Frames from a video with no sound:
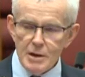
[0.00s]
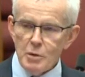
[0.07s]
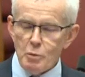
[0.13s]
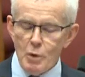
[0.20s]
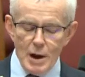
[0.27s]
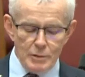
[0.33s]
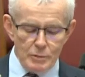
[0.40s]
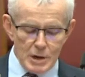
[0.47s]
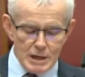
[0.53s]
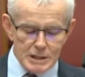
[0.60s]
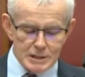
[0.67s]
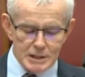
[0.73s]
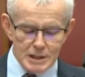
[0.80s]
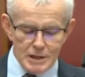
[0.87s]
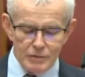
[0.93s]
One
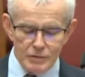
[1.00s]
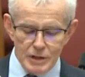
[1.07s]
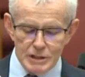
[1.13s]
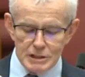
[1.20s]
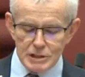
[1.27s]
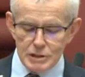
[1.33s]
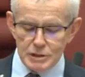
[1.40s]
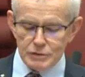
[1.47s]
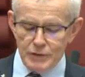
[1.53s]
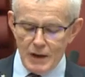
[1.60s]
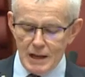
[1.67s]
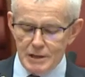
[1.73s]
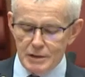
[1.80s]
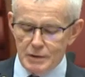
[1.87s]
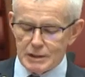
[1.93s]
reason EVs lose
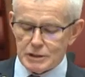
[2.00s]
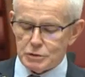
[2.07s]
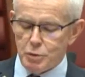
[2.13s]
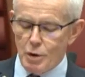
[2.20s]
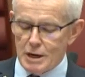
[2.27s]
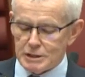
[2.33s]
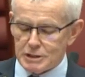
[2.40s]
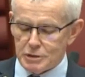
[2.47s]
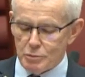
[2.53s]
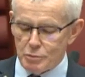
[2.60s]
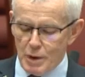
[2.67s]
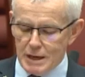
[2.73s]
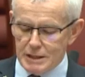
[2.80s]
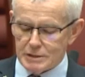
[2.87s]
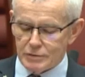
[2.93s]
value at twice the
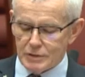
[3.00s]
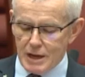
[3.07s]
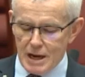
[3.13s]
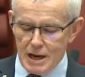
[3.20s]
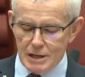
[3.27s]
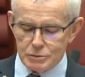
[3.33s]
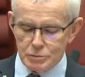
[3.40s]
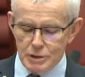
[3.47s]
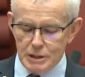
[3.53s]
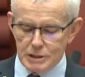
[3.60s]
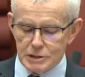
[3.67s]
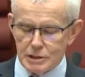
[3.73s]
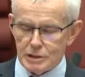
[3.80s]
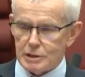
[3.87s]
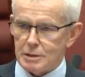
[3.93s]
rate of cars with
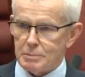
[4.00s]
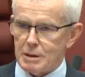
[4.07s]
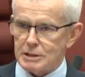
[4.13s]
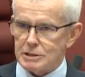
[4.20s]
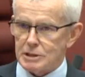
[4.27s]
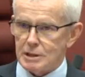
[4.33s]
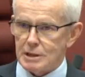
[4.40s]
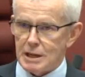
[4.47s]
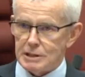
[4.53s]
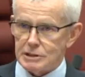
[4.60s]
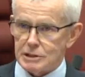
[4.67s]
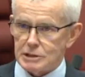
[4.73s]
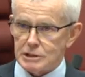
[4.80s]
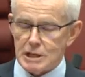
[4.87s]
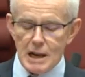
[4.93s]
internal combustion
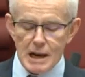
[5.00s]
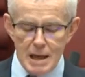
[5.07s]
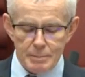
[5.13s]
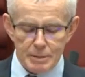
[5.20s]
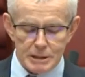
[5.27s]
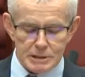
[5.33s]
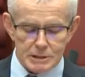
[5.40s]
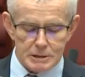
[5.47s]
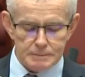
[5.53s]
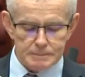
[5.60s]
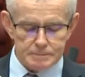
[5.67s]
engines. They're lemons.